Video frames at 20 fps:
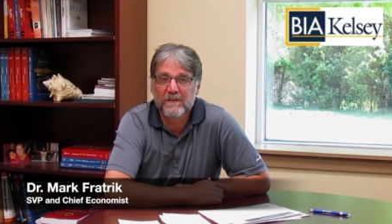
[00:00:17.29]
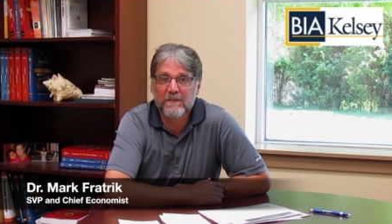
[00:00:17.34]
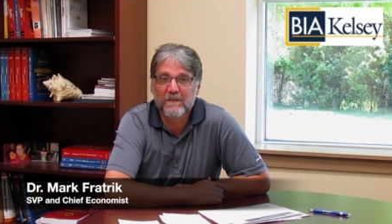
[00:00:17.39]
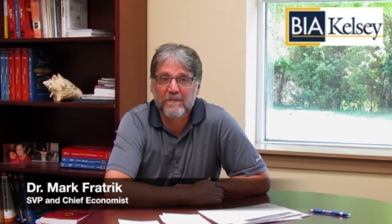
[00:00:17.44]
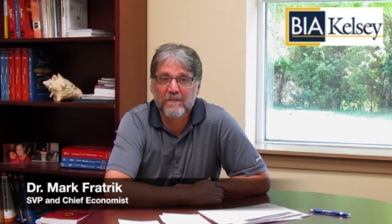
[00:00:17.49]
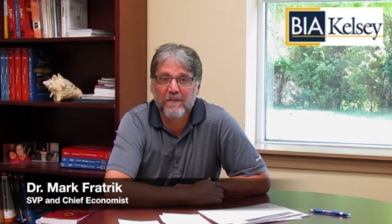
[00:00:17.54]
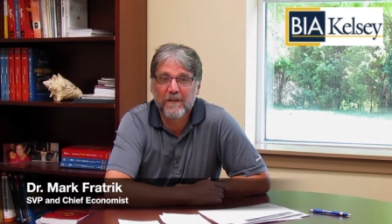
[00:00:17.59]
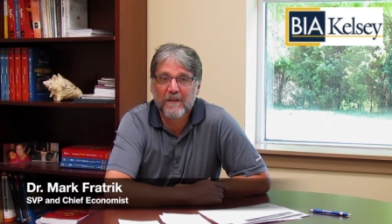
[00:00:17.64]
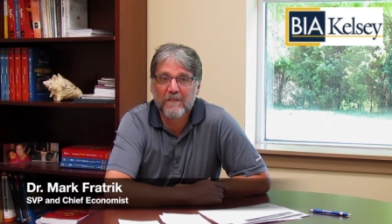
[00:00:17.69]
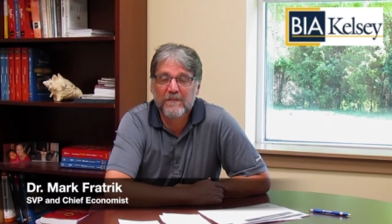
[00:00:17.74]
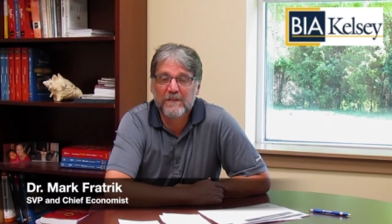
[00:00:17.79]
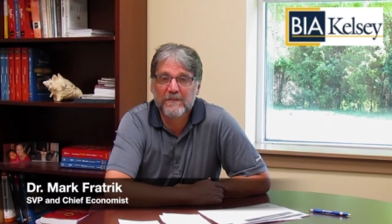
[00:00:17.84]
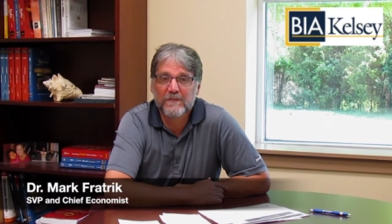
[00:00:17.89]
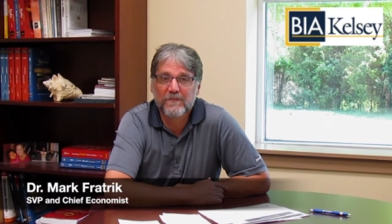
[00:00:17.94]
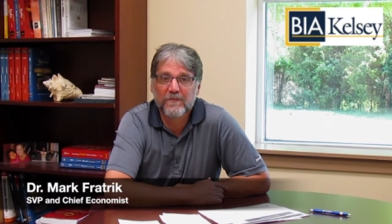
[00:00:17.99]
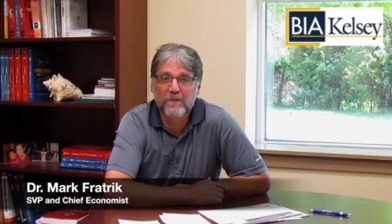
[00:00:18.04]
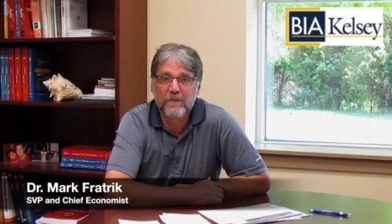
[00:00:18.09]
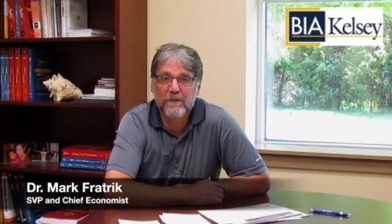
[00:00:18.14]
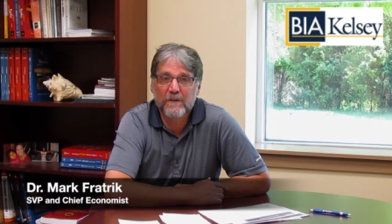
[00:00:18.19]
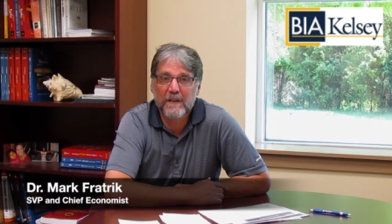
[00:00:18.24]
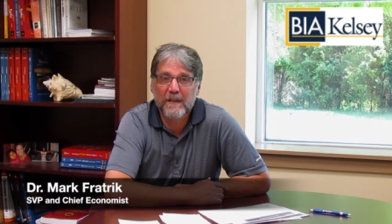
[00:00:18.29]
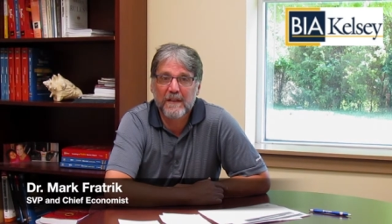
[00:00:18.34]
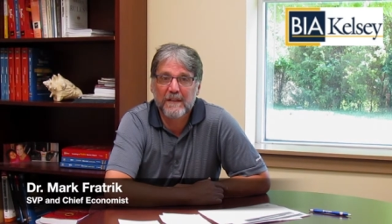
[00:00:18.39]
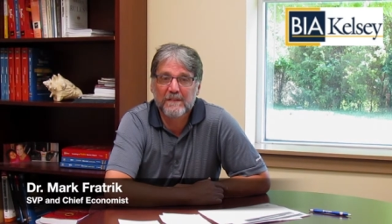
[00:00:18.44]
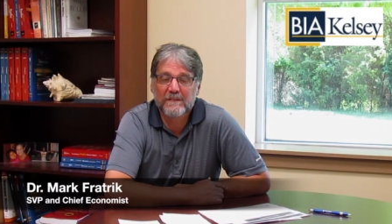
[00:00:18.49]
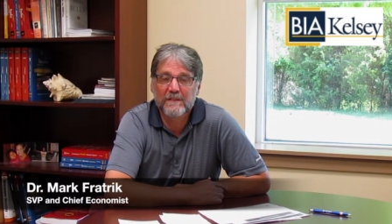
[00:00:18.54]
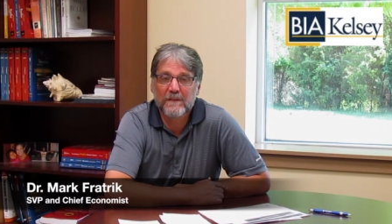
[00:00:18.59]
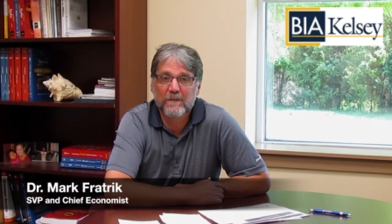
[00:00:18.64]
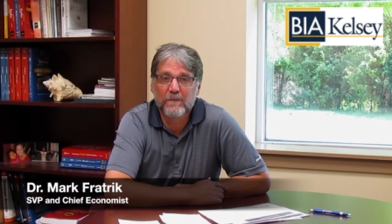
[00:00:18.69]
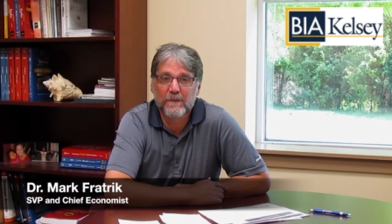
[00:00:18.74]
of the various
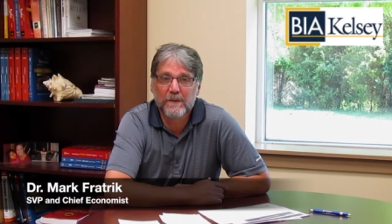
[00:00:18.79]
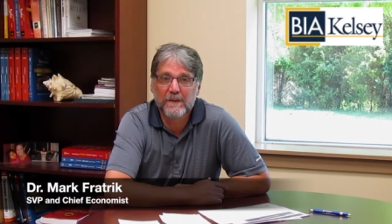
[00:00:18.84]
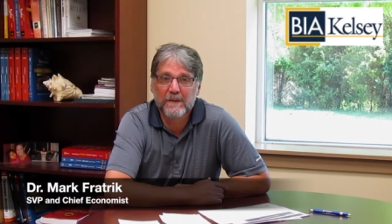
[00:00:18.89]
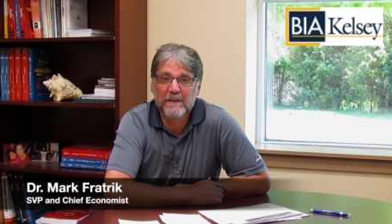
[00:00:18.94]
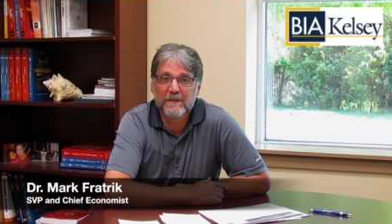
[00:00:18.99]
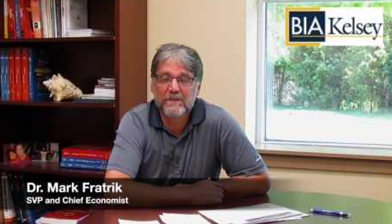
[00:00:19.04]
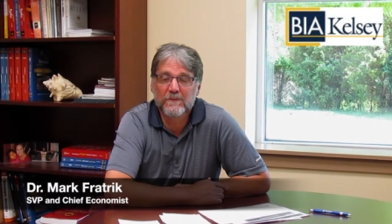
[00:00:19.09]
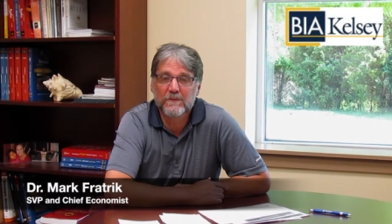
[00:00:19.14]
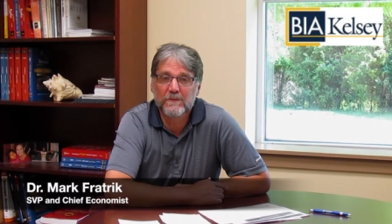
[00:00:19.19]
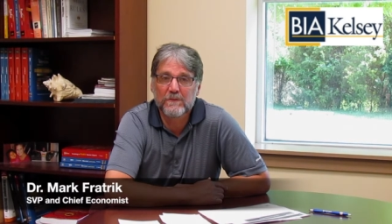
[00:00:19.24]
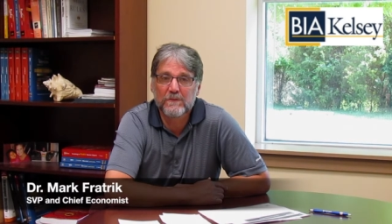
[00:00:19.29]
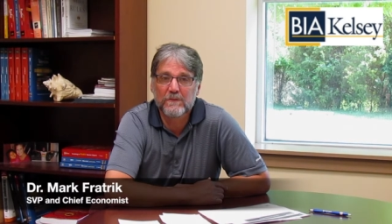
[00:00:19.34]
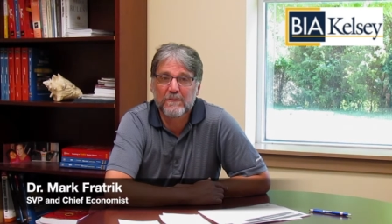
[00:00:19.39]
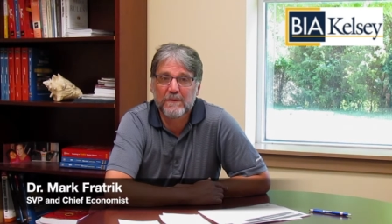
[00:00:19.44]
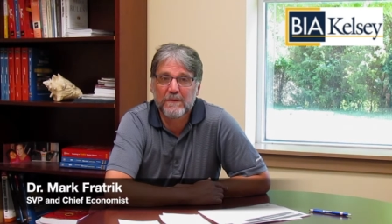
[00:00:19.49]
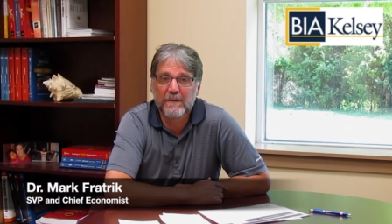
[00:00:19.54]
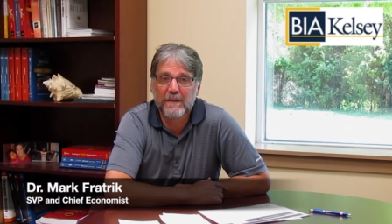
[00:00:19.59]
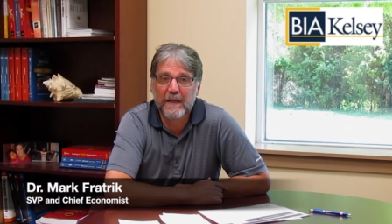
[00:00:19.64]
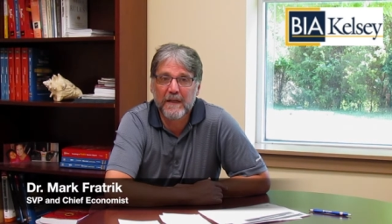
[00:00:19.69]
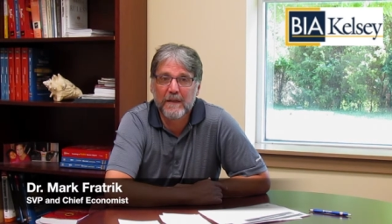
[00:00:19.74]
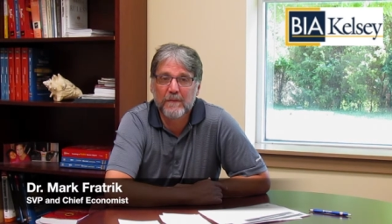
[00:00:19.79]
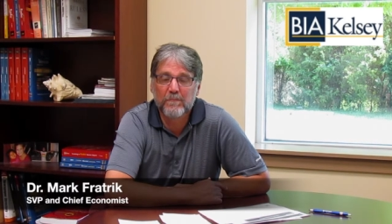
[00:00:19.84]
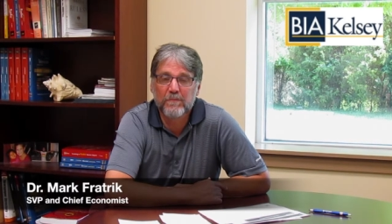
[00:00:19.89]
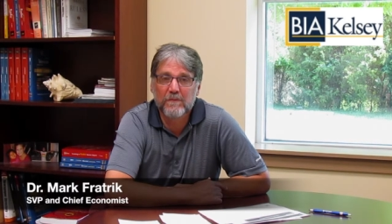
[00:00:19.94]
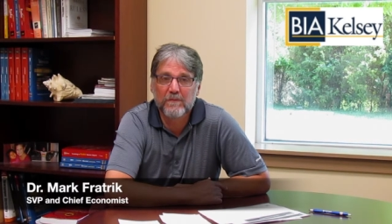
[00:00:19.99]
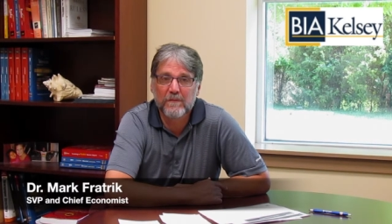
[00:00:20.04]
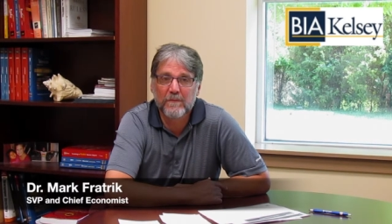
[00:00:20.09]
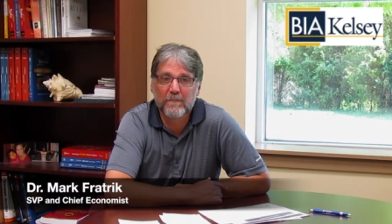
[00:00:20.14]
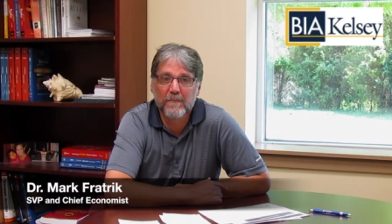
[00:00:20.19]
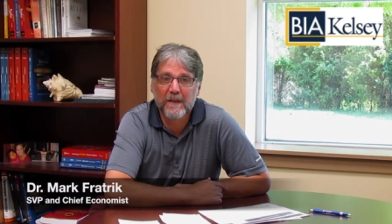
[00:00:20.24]
forecasts that we issued in
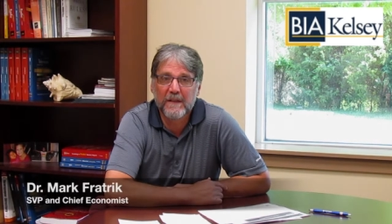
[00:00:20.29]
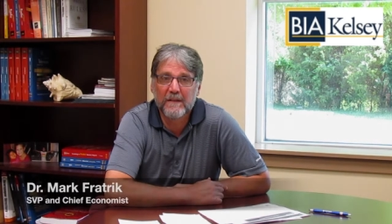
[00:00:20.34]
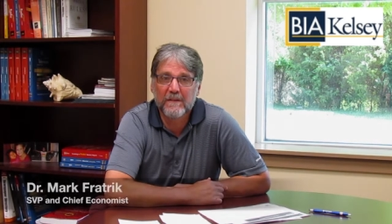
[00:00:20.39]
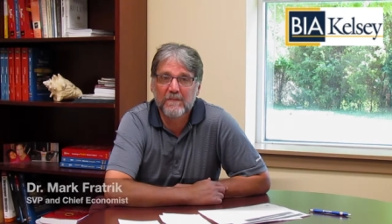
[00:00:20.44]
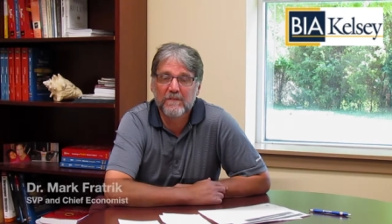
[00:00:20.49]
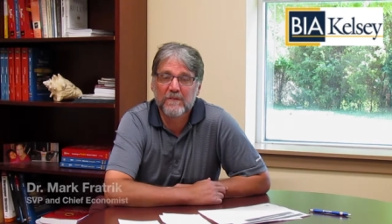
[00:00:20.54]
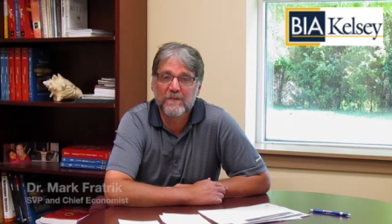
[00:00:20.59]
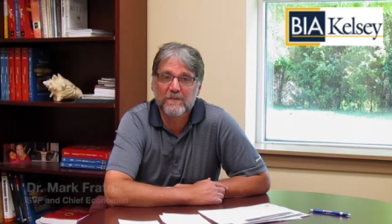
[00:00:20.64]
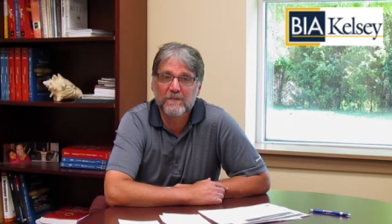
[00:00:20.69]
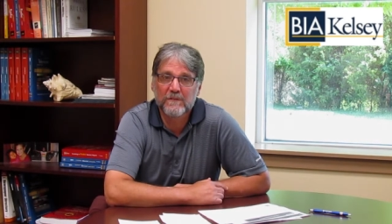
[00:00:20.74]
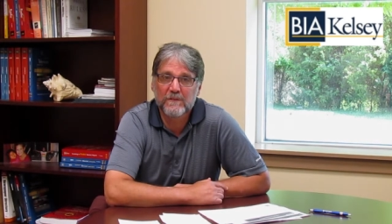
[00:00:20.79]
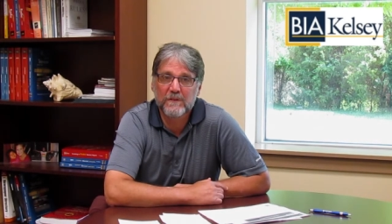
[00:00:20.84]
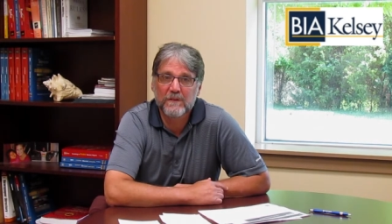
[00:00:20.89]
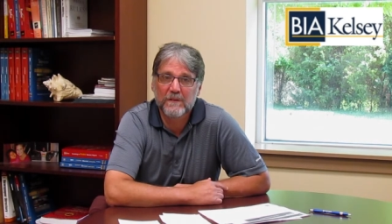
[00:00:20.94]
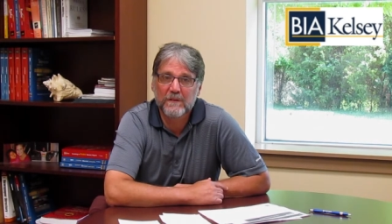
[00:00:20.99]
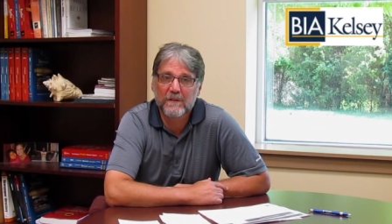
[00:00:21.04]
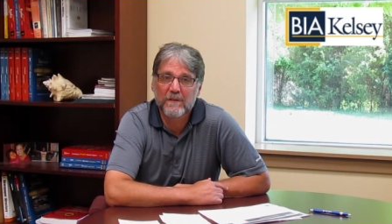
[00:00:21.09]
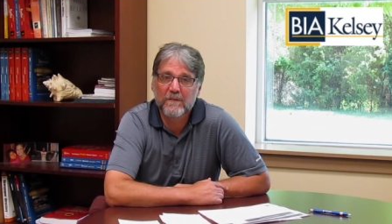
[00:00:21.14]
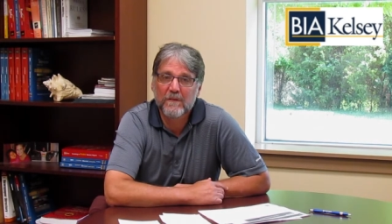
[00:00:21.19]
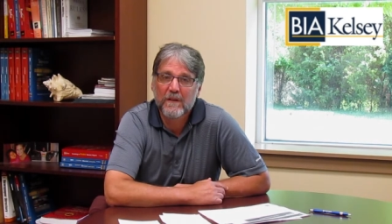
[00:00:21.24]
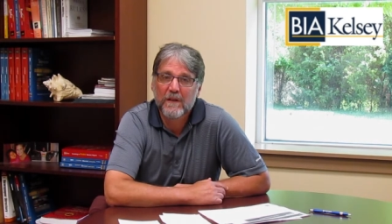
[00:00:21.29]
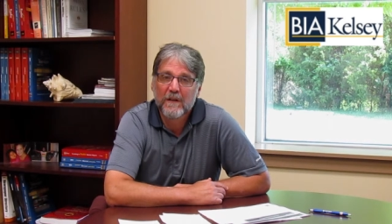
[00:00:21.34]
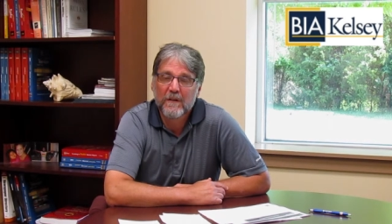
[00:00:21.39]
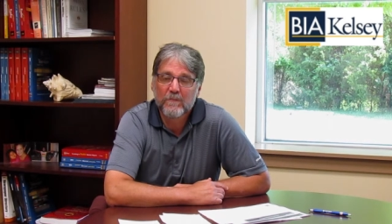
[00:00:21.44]
April and May of this year,